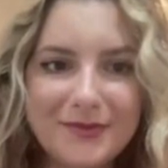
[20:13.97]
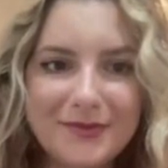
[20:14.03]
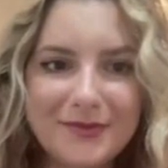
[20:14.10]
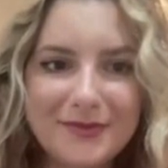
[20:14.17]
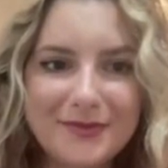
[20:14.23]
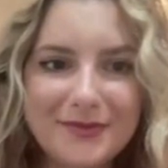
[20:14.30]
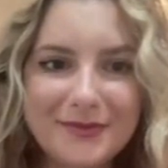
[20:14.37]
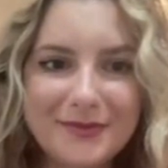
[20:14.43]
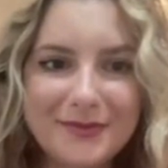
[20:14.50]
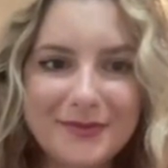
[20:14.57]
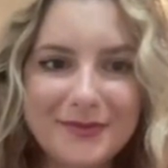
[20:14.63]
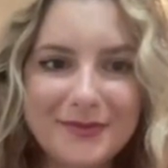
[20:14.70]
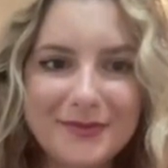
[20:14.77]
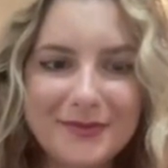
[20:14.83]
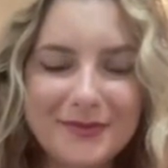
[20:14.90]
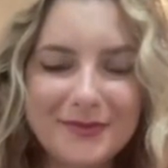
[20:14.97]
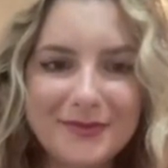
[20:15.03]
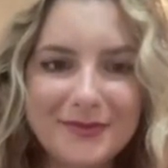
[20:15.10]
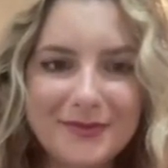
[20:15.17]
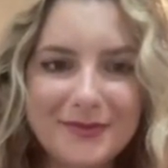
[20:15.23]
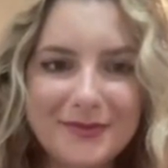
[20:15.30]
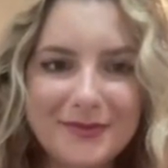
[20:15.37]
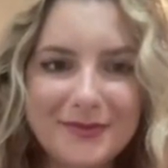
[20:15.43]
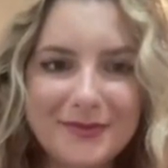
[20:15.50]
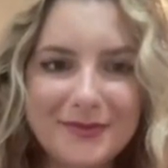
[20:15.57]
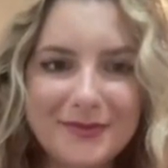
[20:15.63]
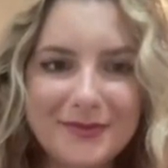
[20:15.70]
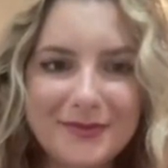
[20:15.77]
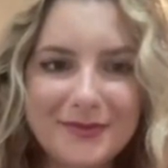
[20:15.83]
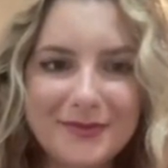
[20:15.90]

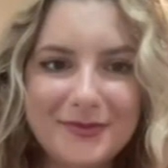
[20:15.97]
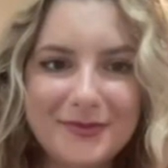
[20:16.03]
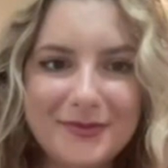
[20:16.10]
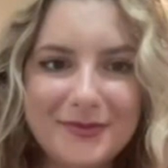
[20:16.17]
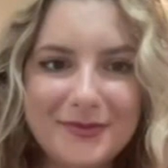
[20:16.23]
The person shown says nothing.